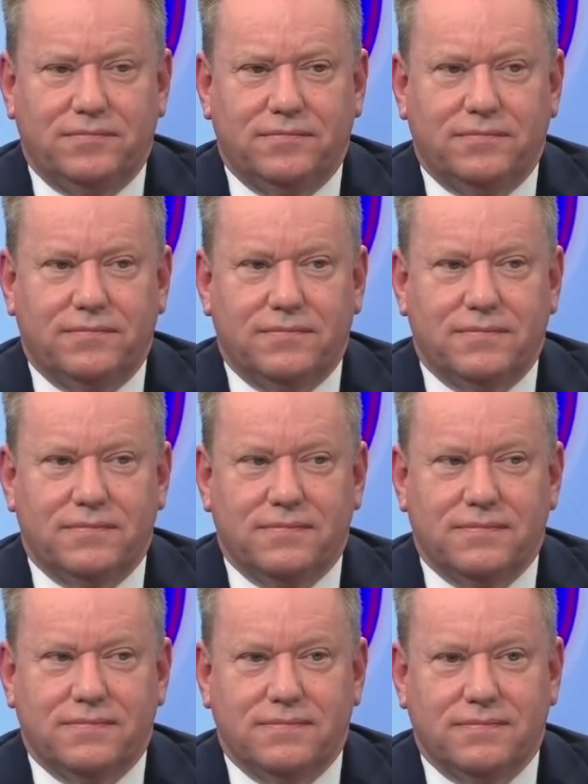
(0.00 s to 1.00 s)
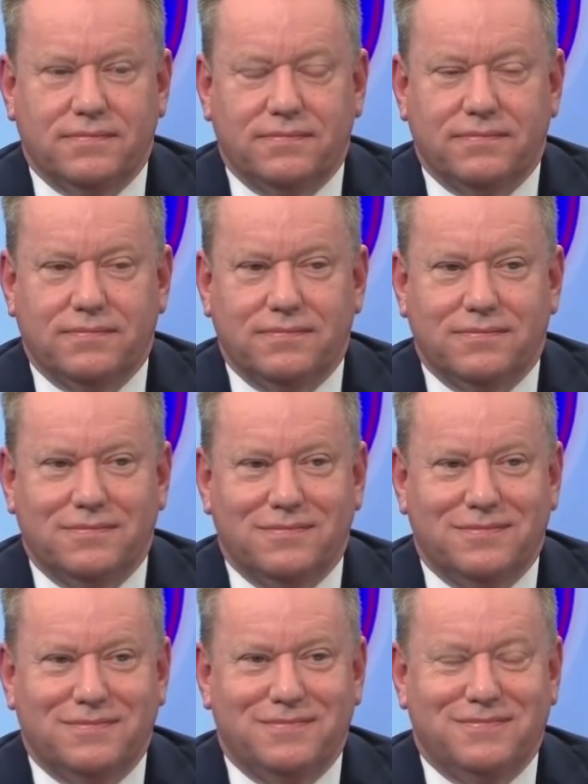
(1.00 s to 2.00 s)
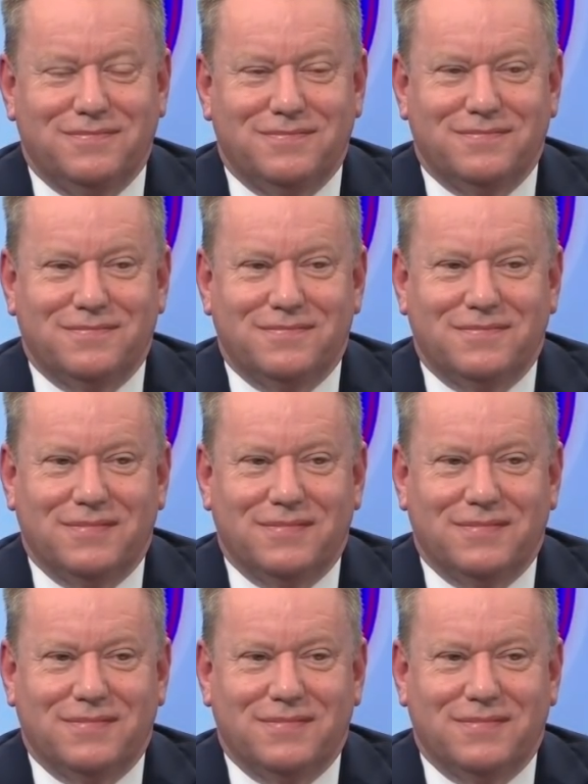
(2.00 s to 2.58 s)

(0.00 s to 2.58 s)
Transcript: The person shown says nothing.